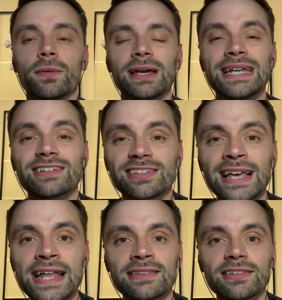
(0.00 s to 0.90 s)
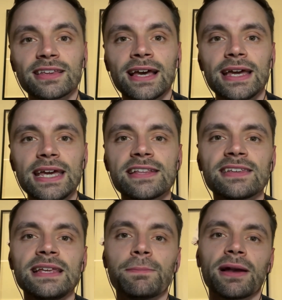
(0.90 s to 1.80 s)
in a sense,
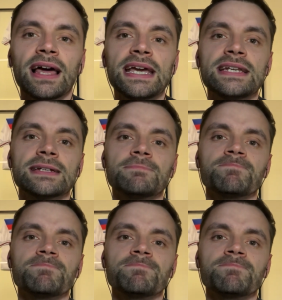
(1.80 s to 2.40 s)
Italy played